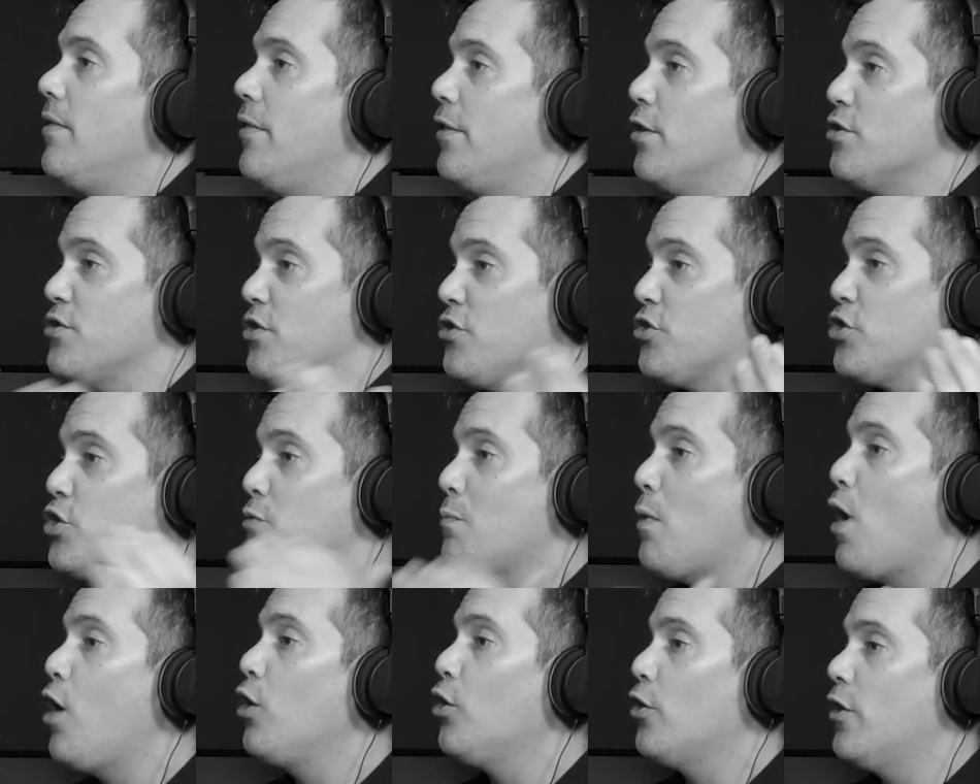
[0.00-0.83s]
There's a
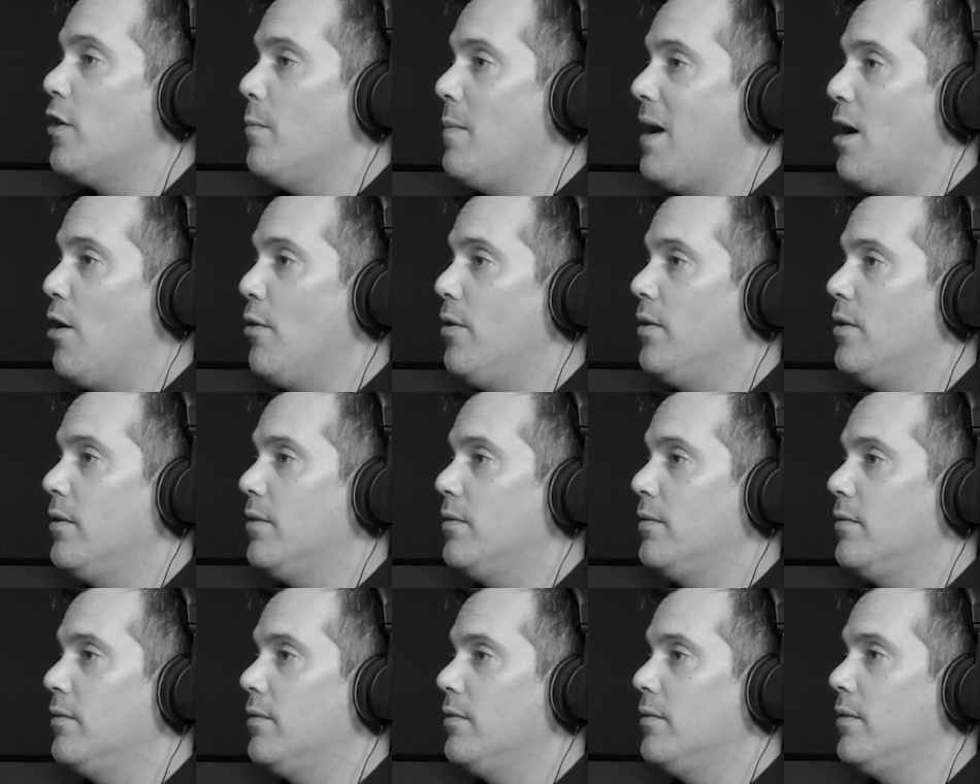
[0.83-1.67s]
smaller amount.
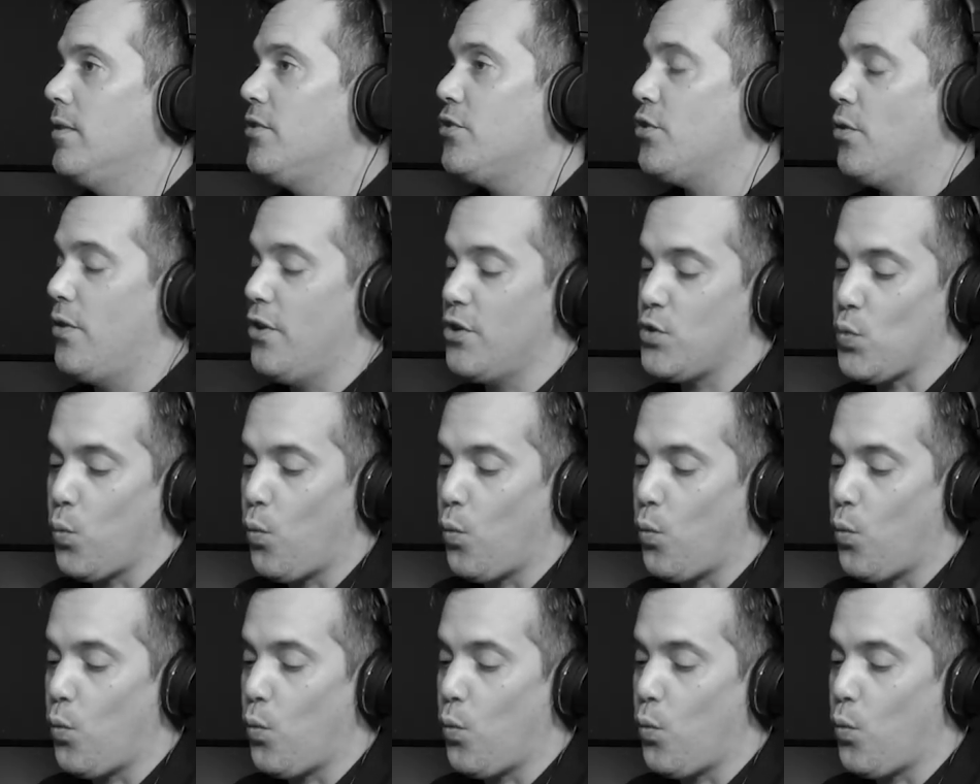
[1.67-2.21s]
So there's